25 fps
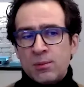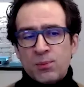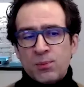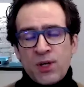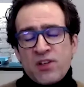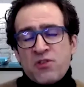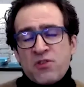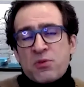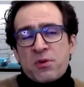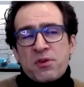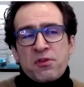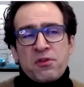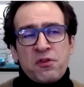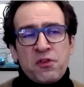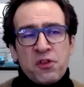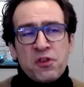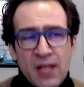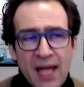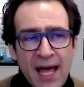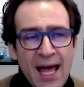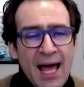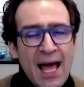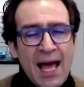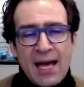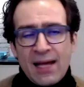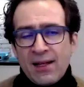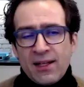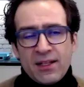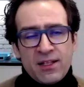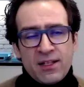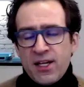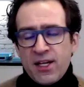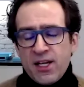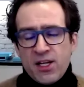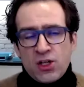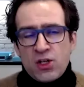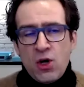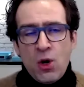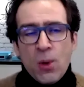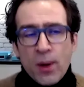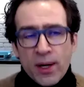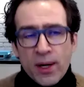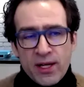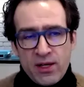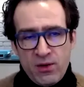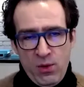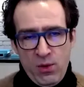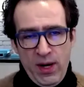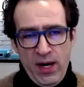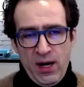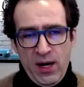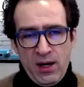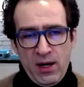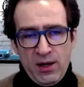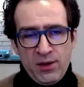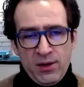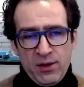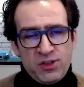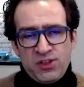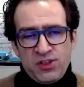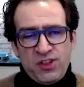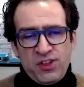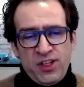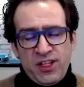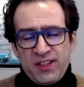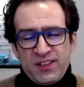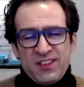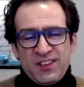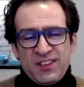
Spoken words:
prices were flat. Like they didn't go anywhere. It was just like a